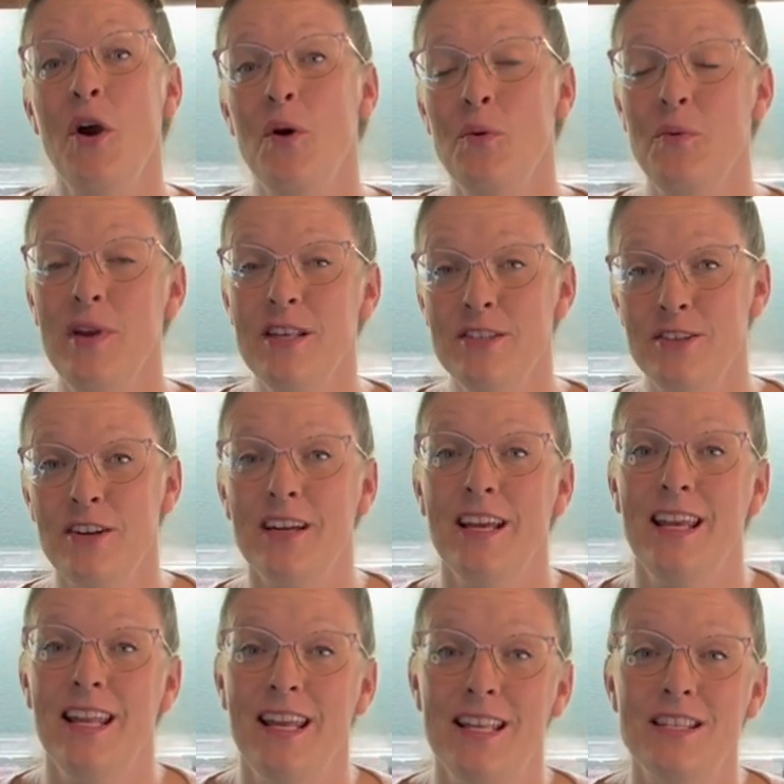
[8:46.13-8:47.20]
We start
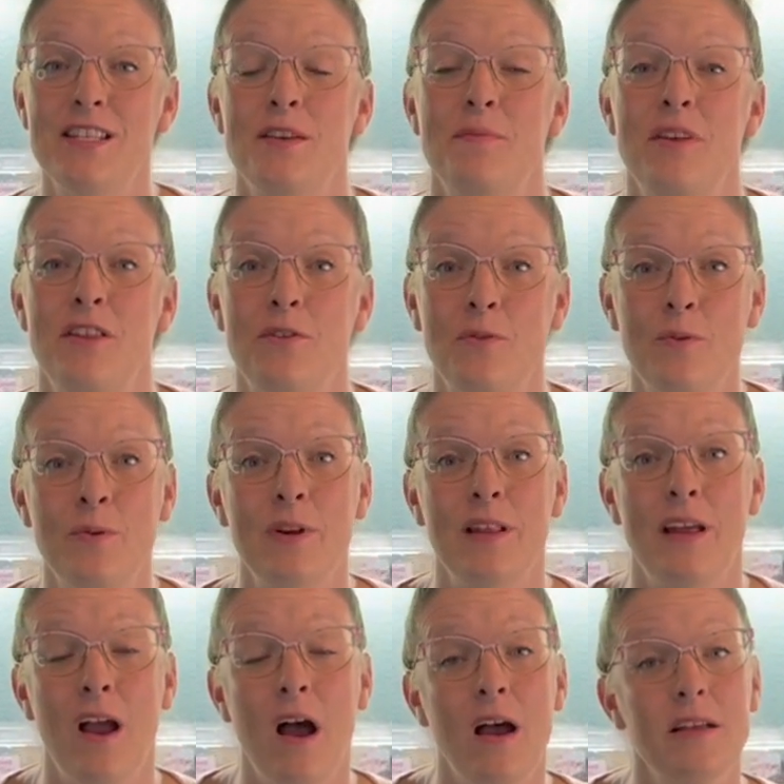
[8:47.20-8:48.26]
hitting some of the
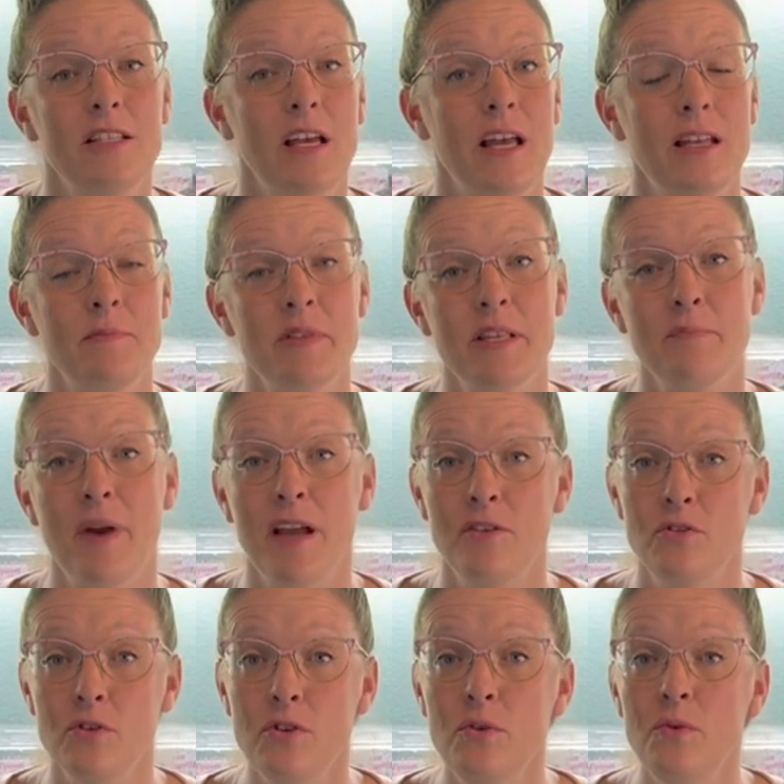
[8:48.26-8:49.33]
really hot temps, and by
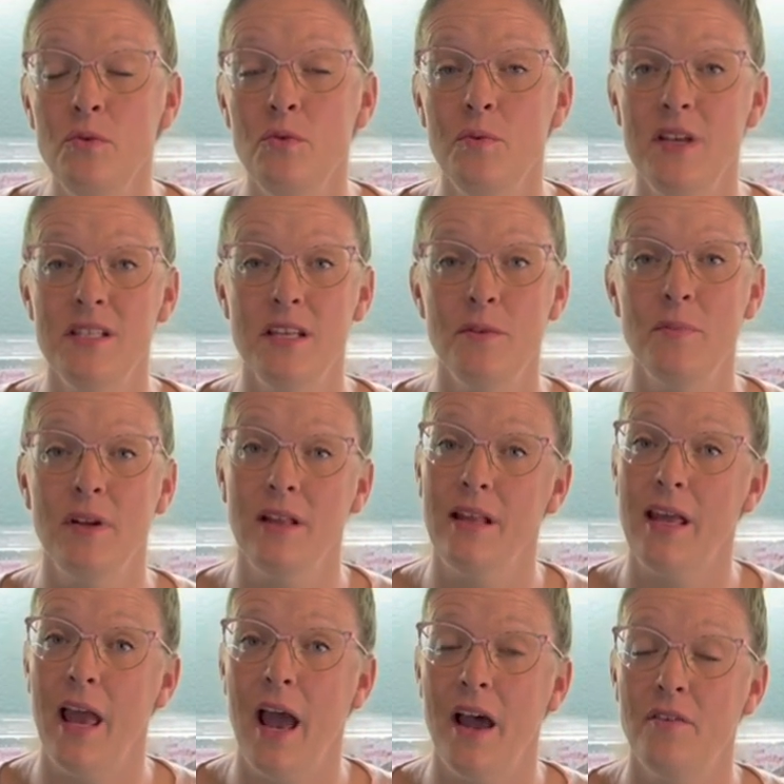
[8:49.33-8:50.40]
June, we
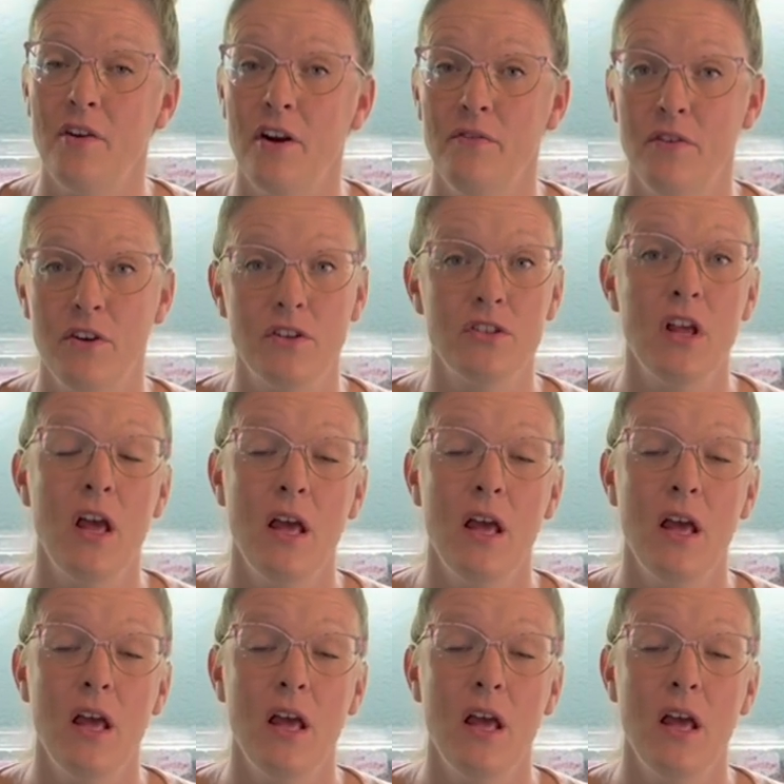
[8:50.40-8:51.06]
typically have our first